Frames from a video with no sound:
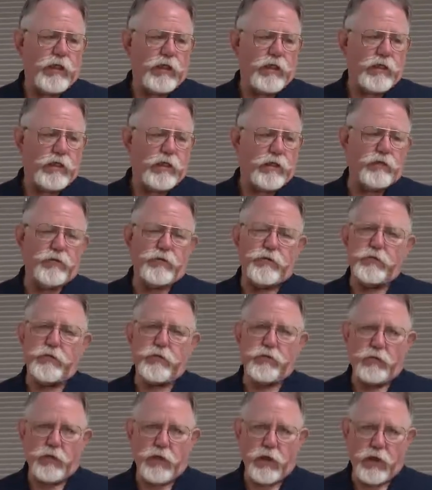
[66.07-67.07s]
is
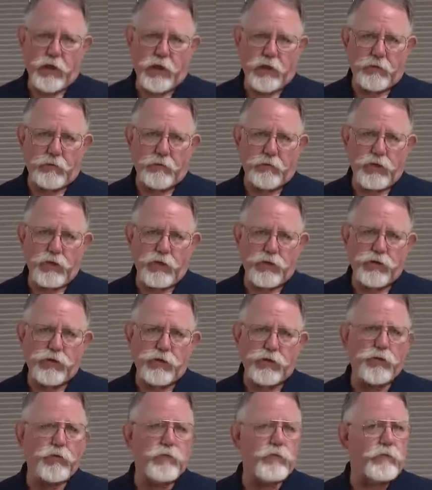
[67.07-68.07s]
do not
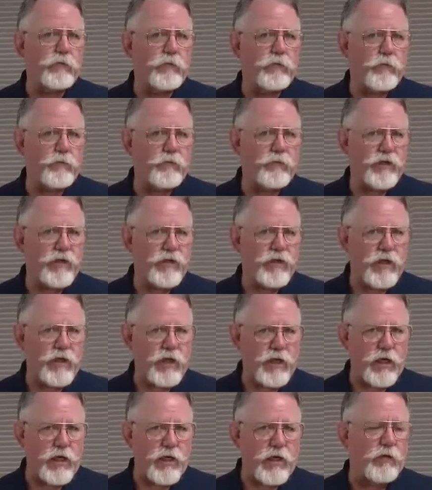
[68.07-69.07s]
measure from the
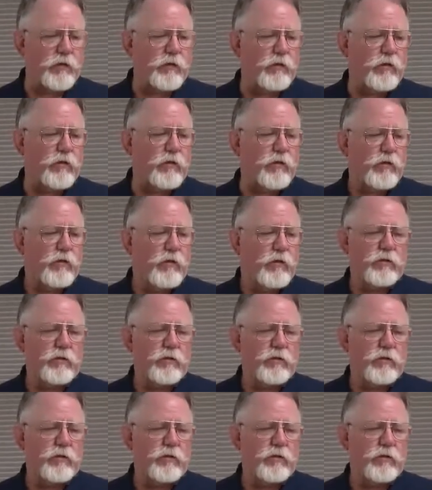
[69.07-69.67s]
end